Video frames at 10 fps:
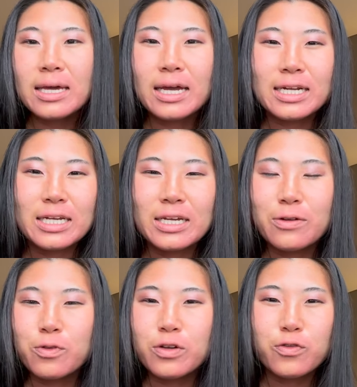
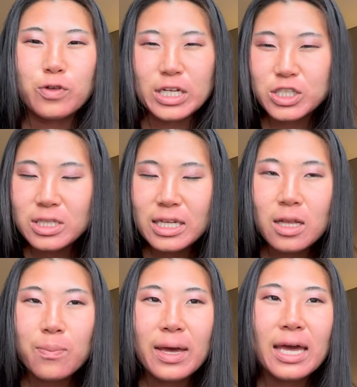kind of refresh a
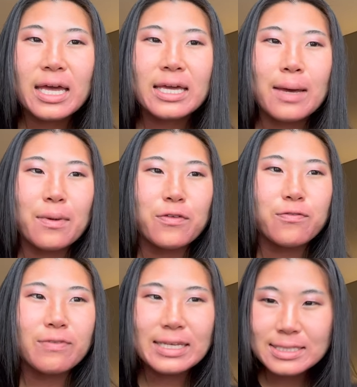little bit, get my
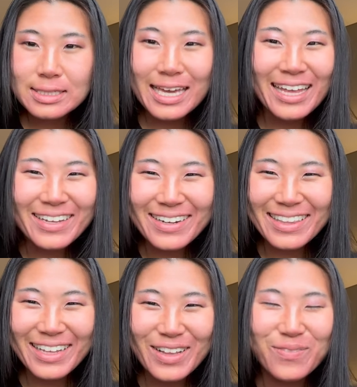face together a little